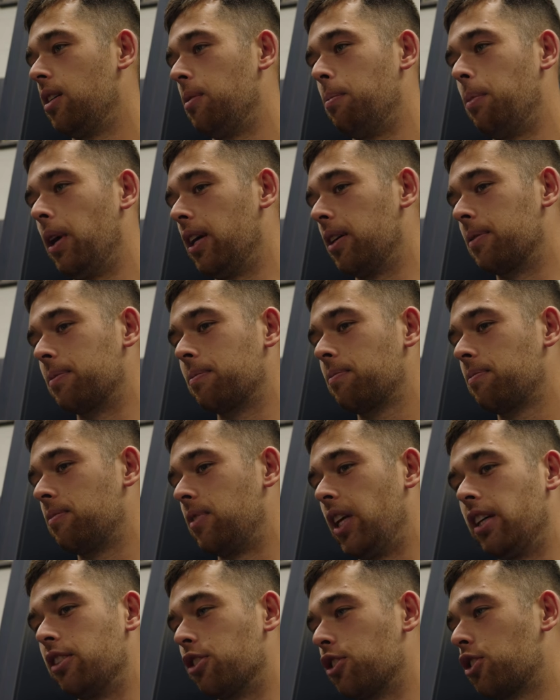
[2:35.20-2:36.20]
But
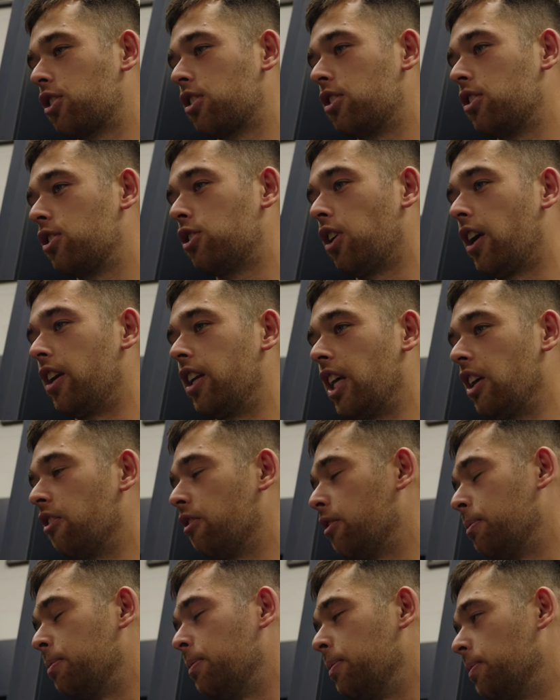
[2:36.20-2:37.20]
yeah, just trying to
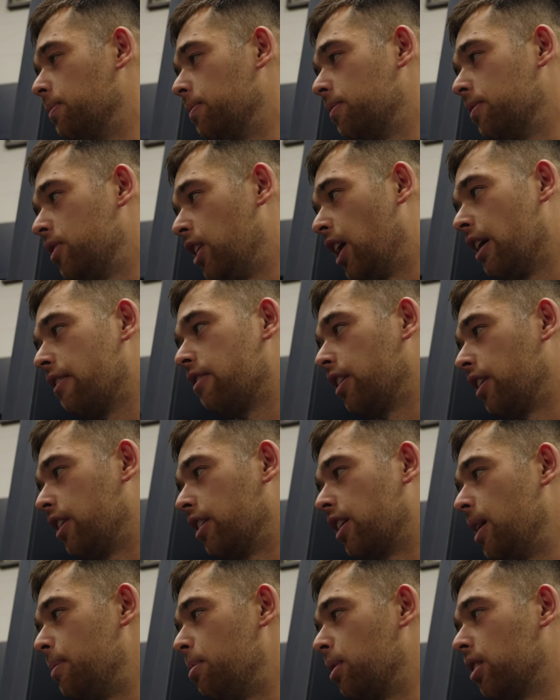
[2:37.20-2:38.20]
give him nothing
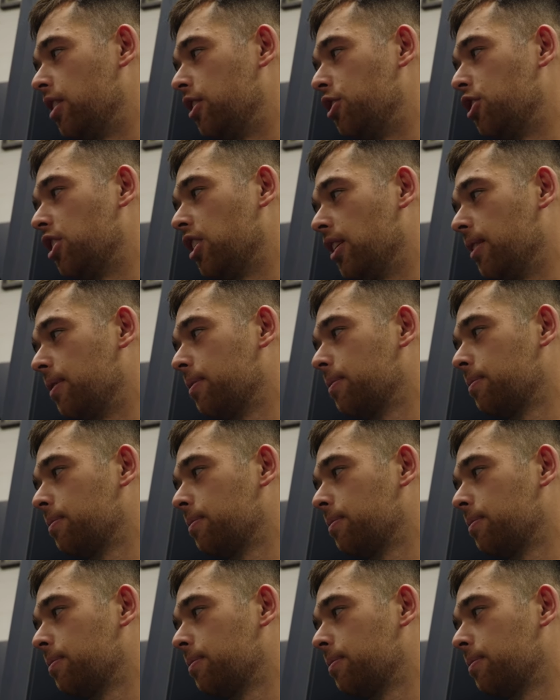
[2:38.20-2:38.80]
and keep a clean sheet.